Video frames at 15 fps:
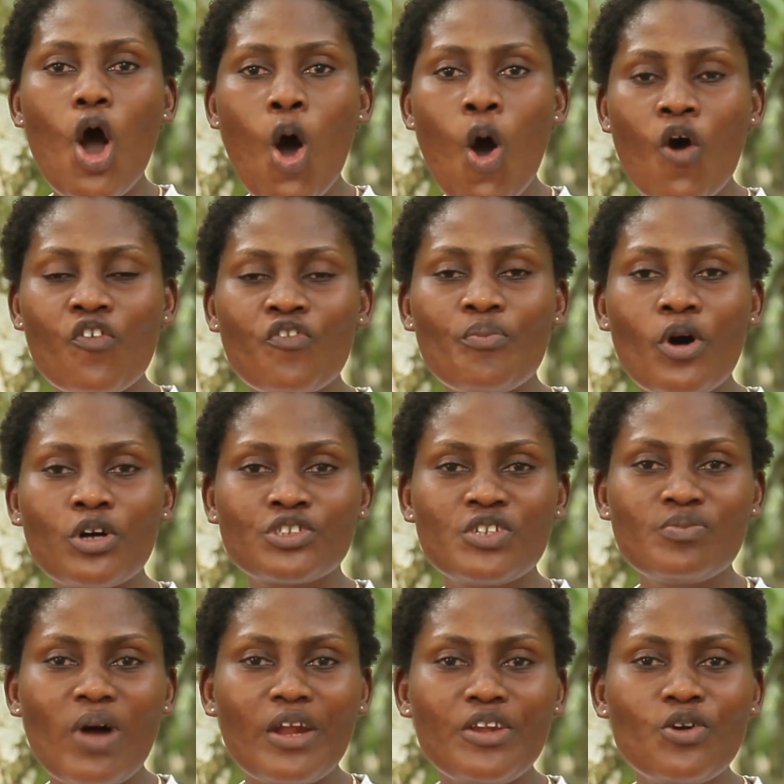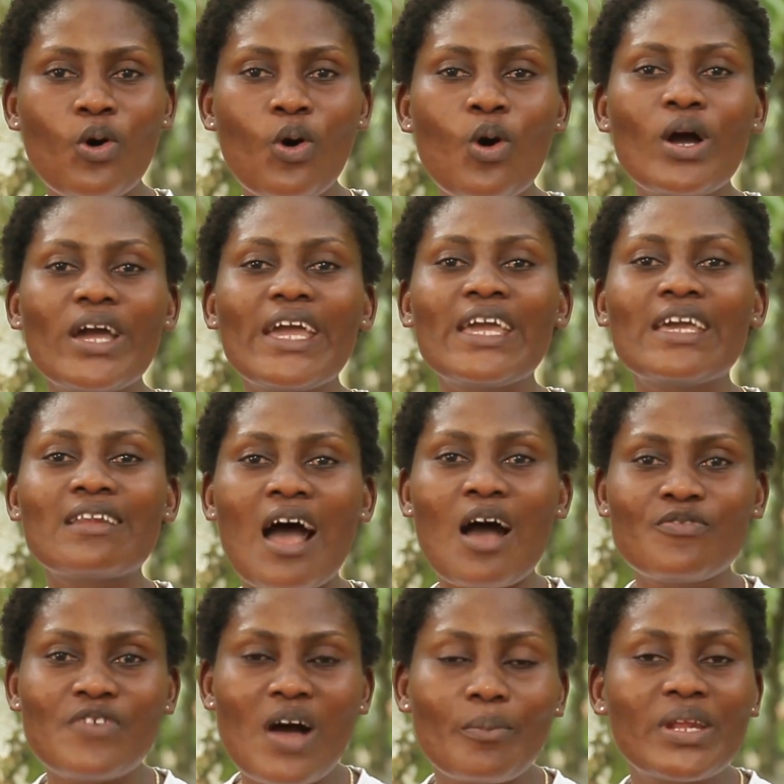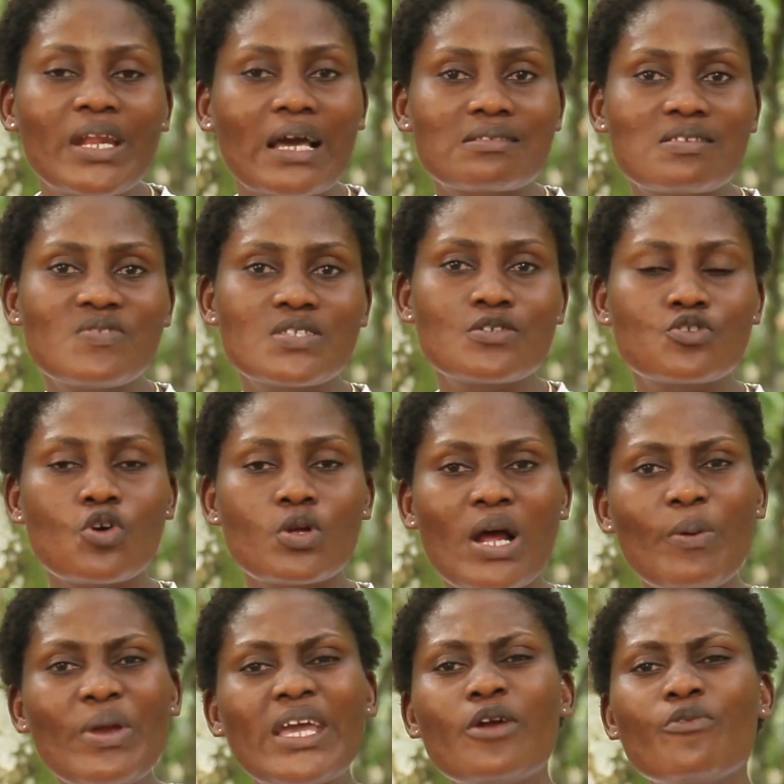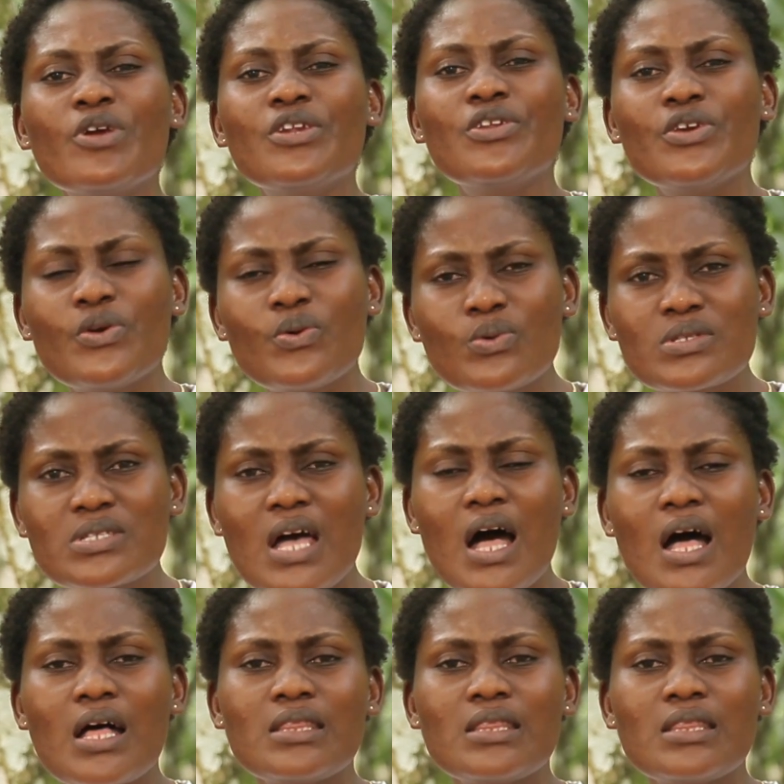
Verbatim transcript: of poultry manure in our farming activities so that we can reduce